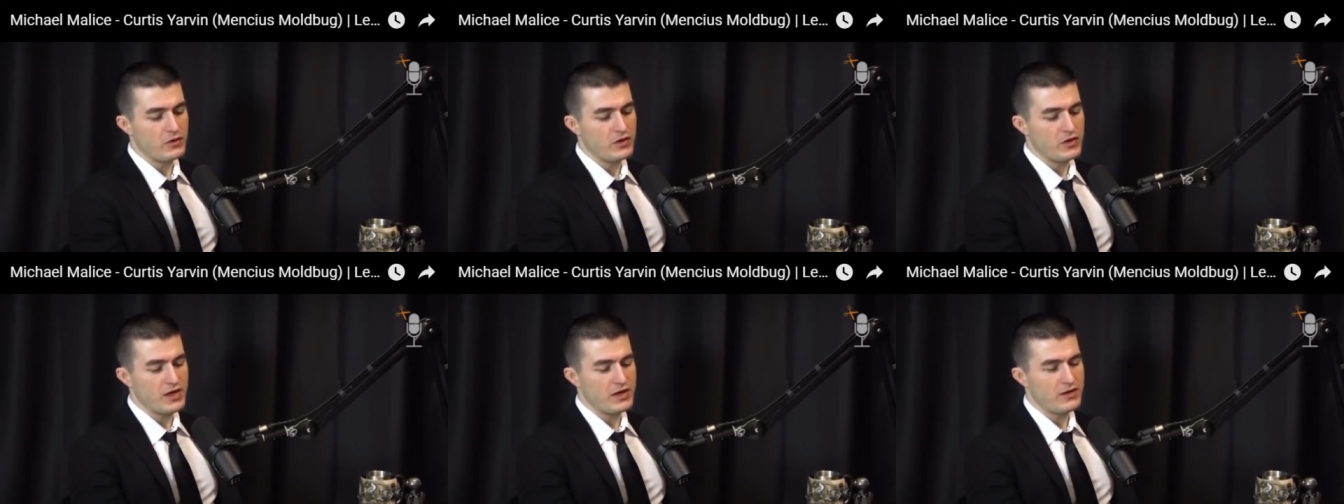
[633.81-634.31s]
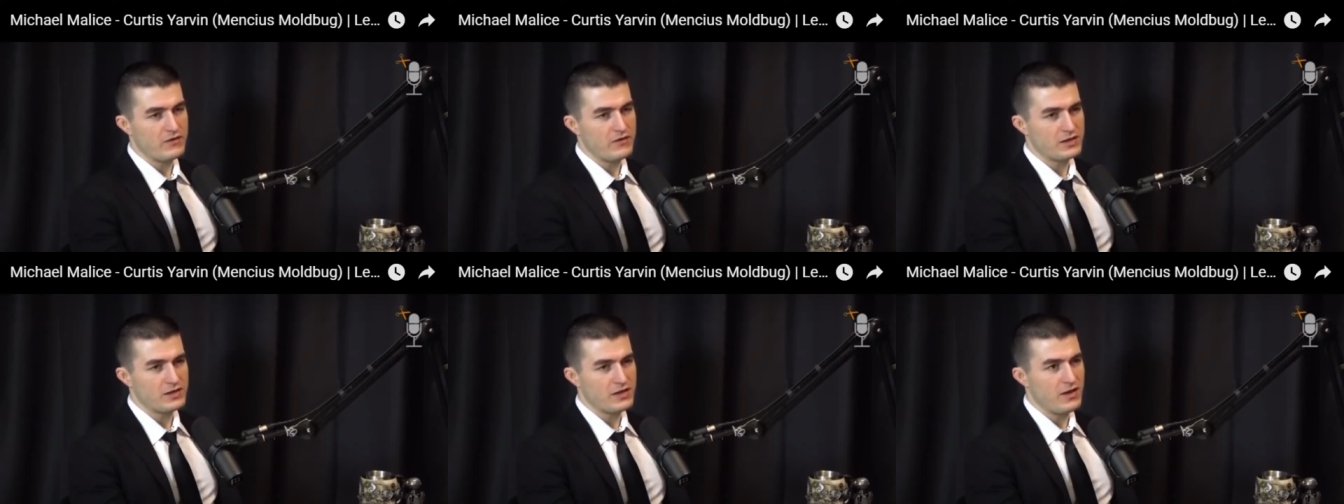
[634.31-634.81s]
you can't
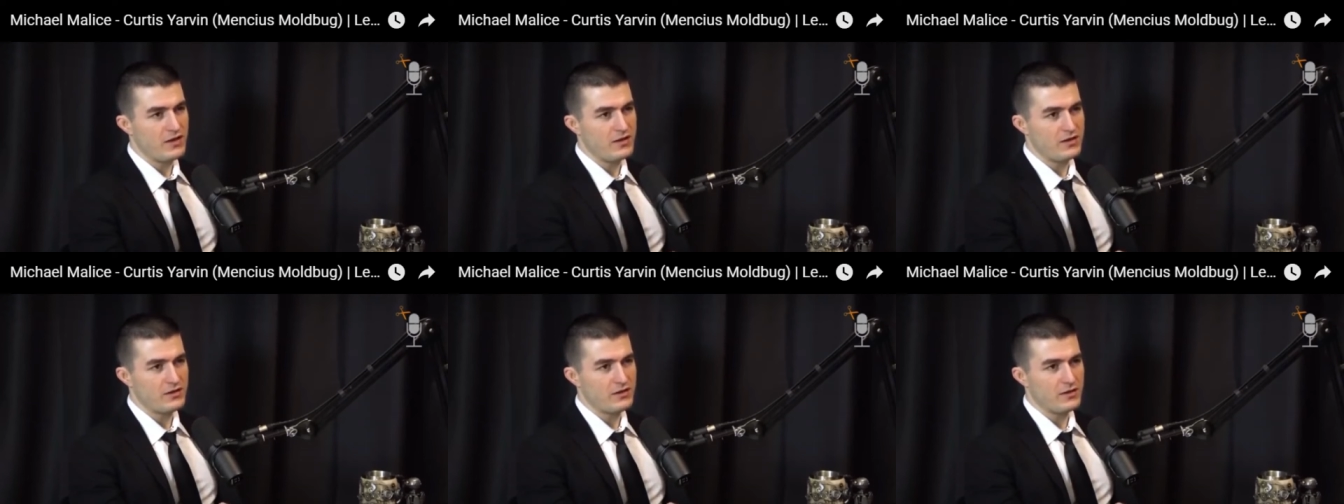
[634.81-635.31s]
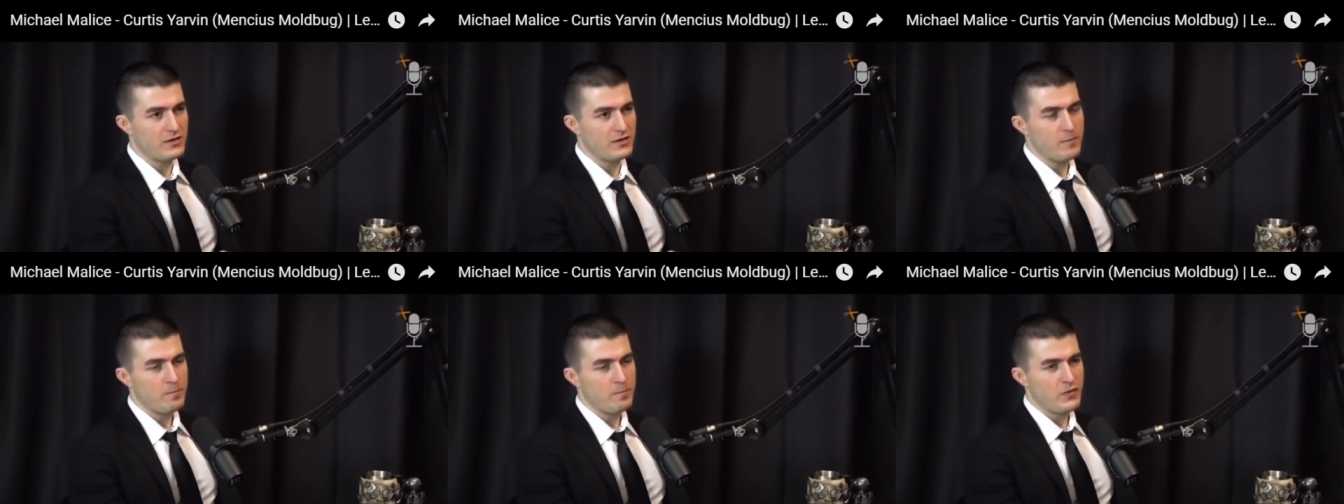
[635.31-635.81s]
even say anything,
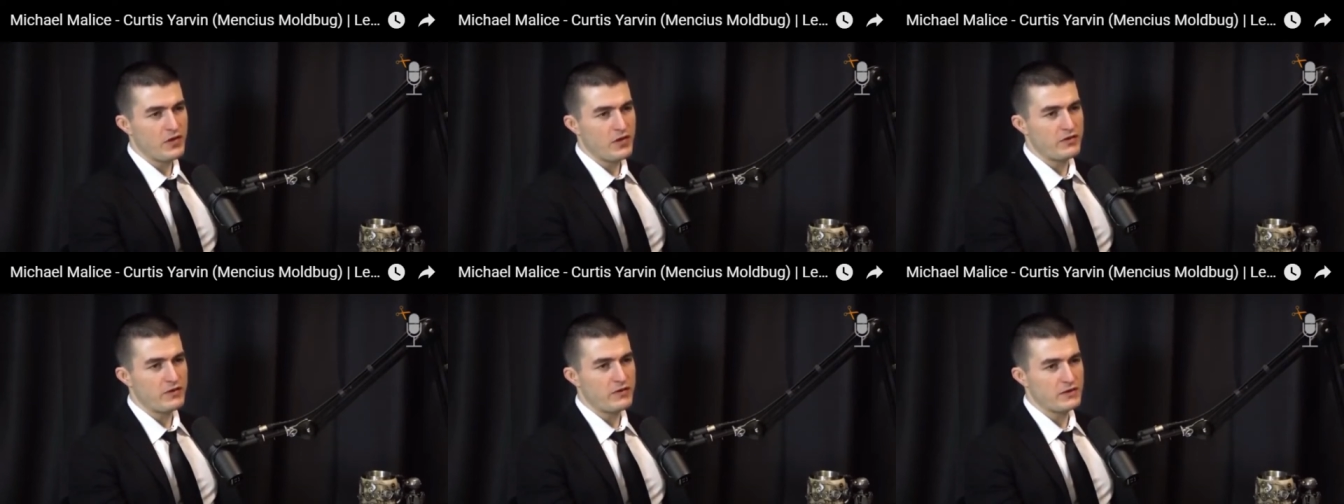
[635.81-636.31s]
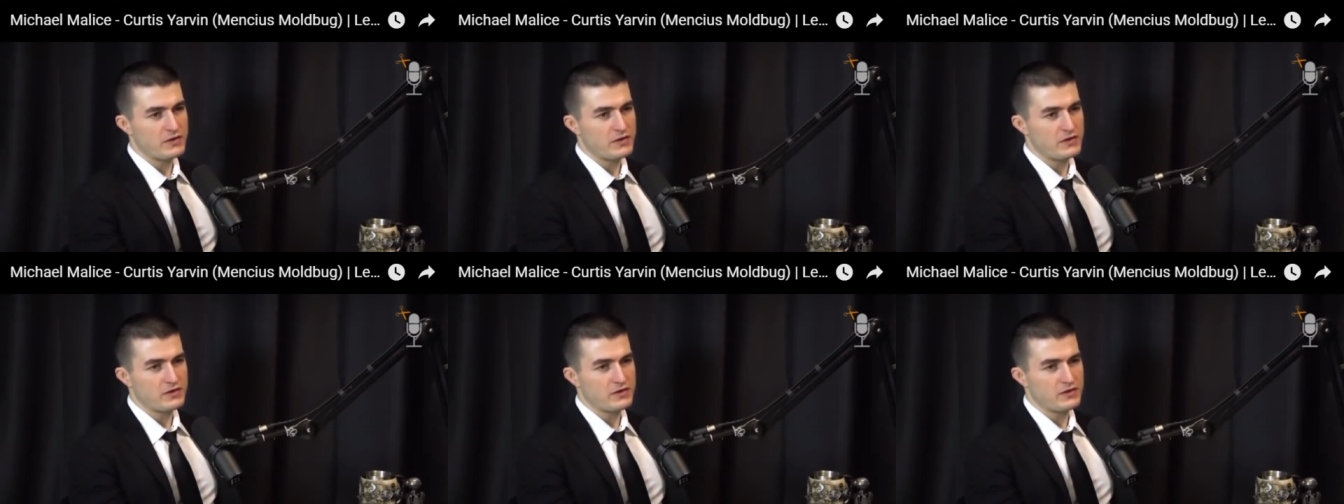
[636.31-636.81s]
even if
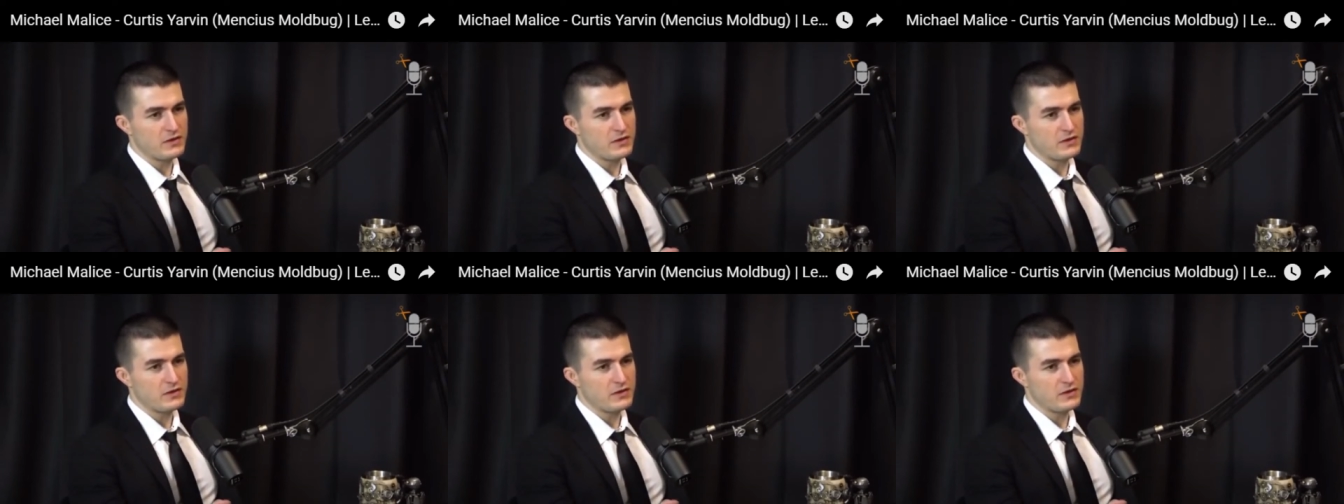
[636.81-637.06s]
it's